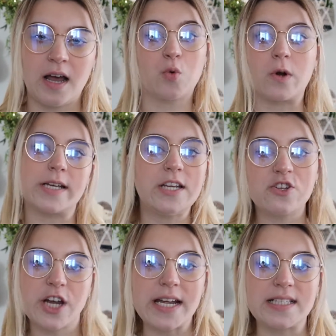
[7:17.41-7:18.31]
quirky
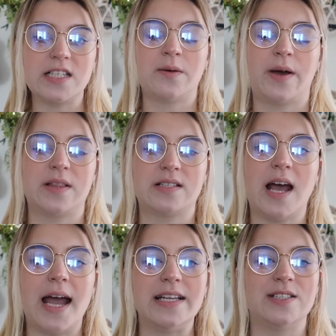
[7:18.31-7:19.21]
traits about the
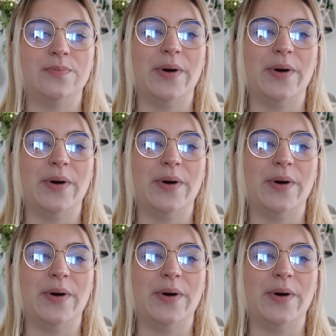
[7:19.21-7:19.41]
signs,